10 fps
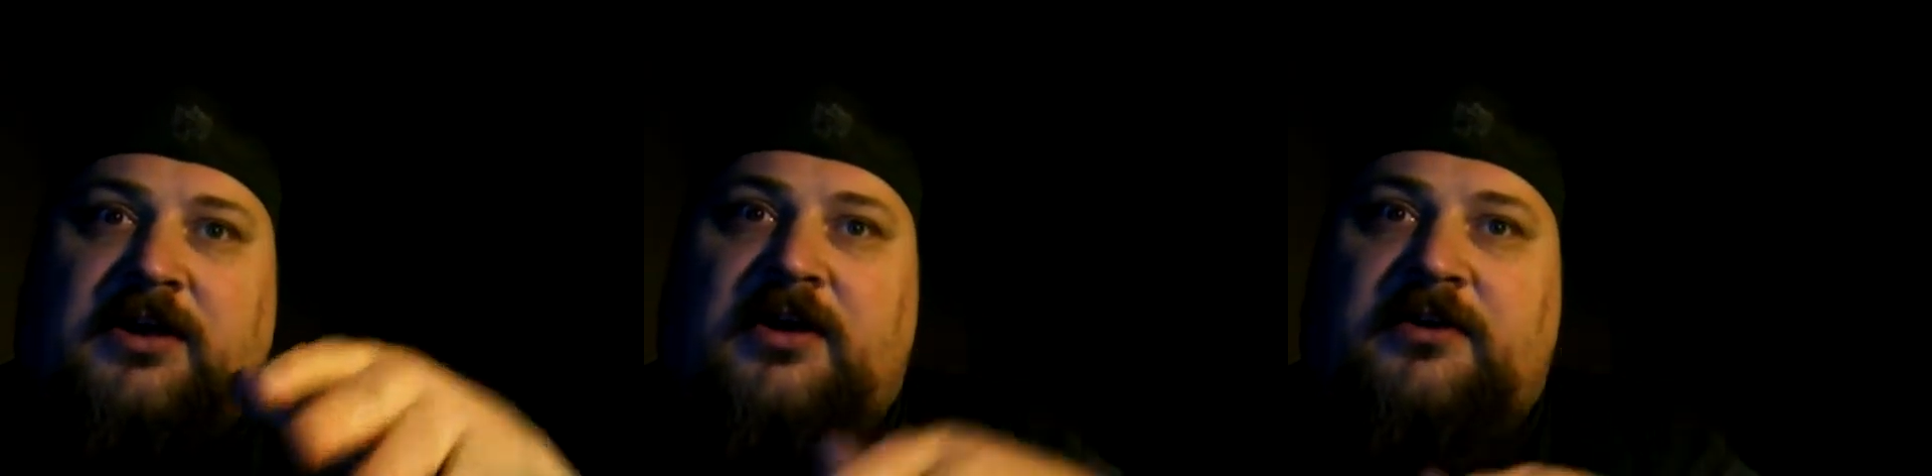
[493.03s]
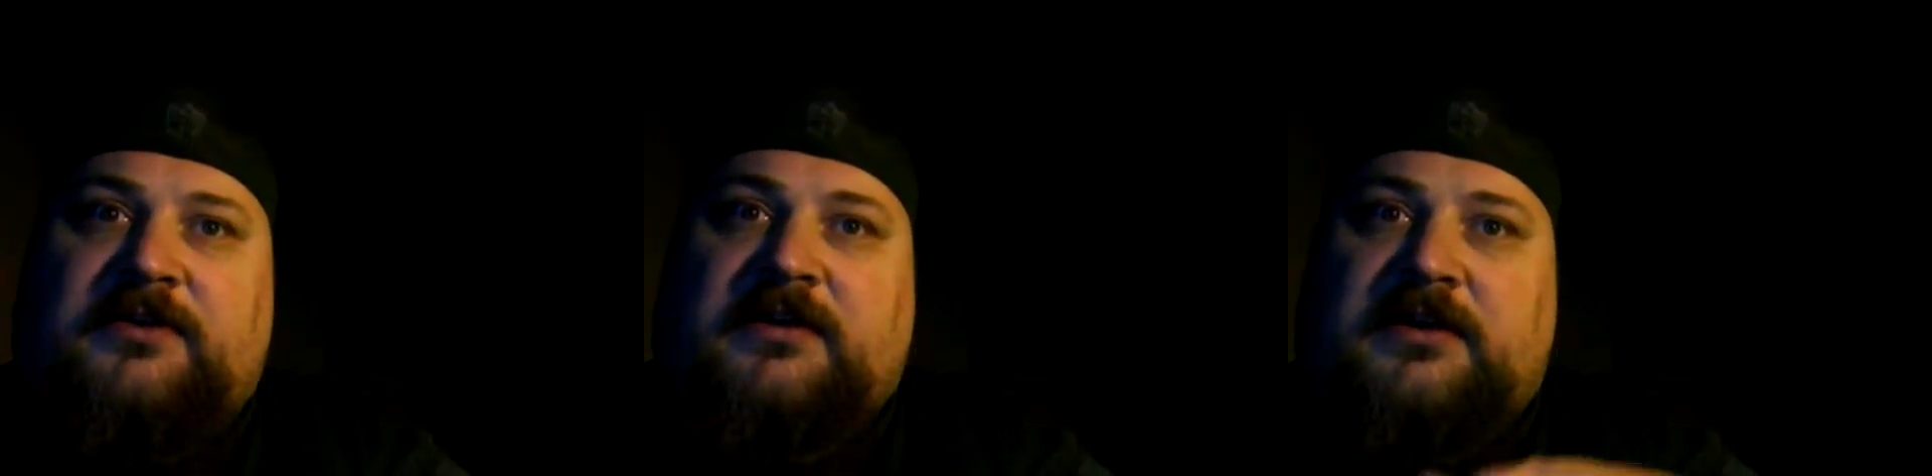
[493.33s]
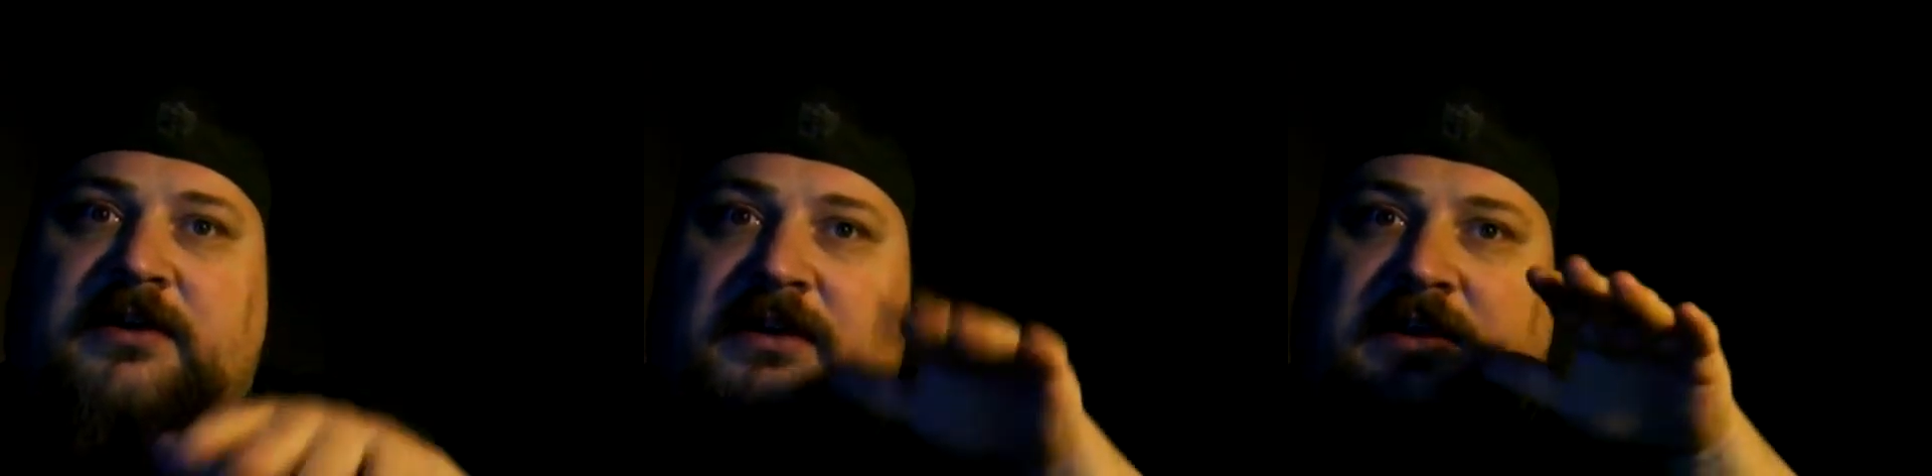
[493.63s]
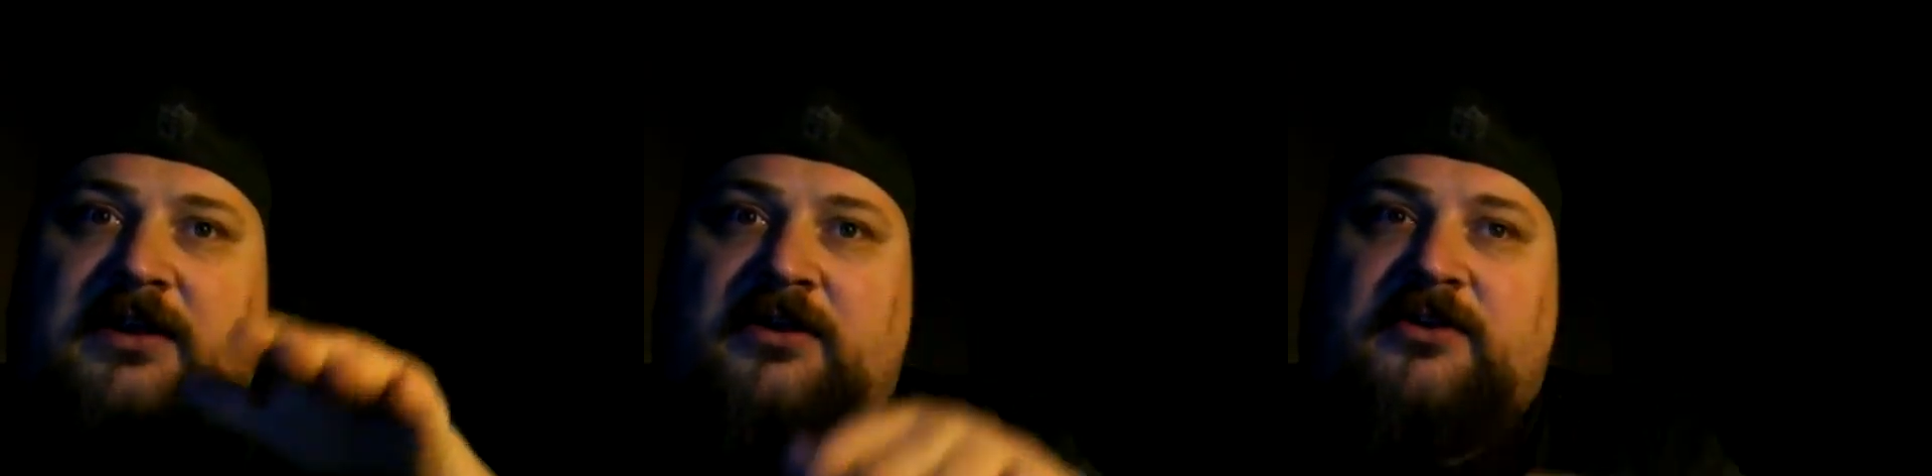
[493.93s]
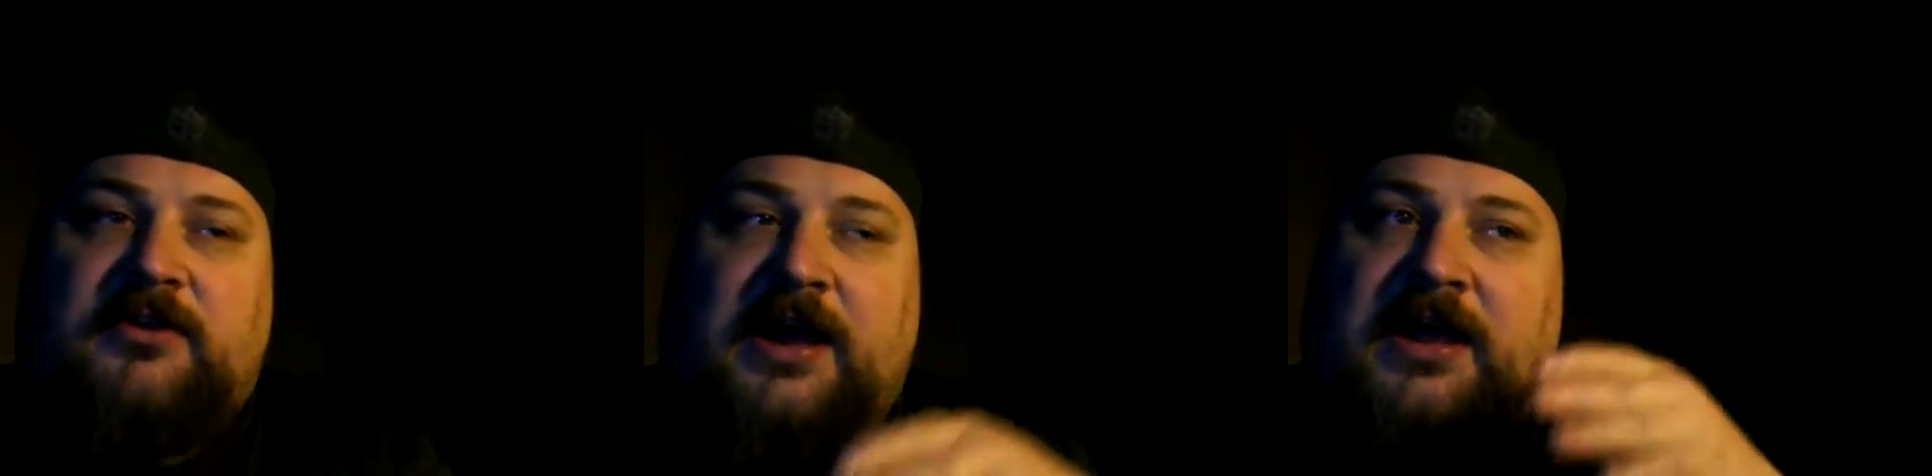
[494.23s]
coast and
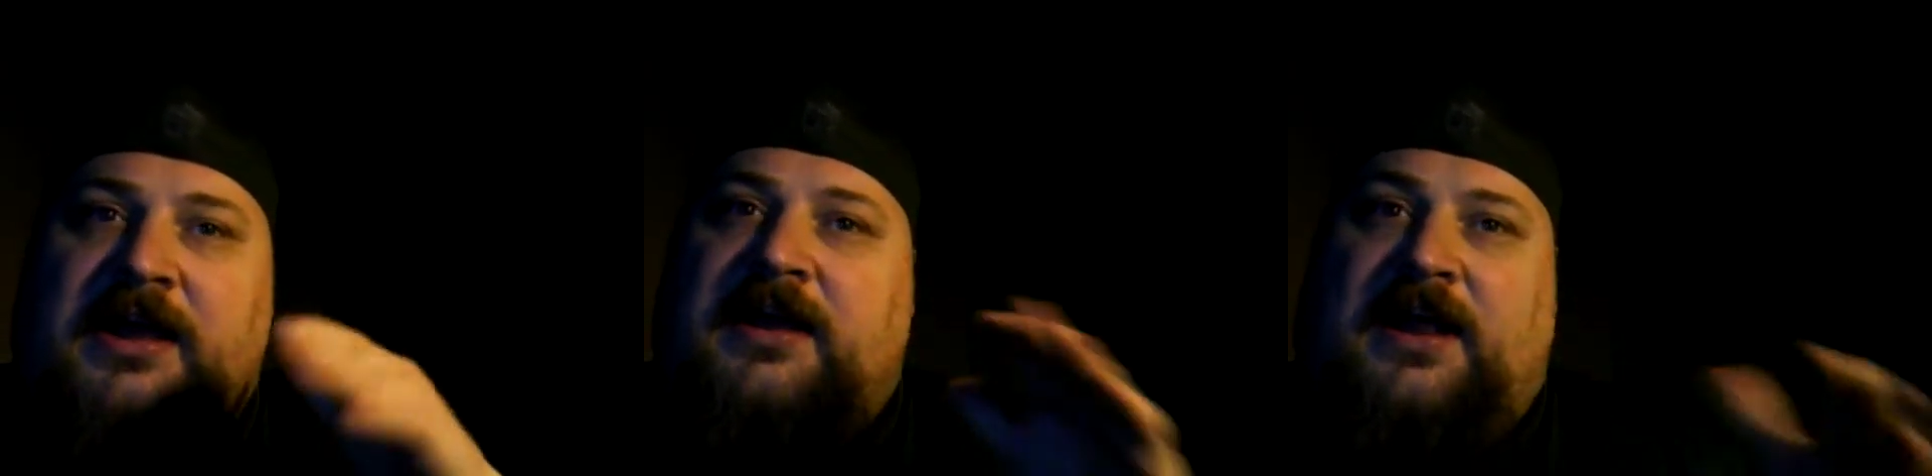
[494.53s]
do that,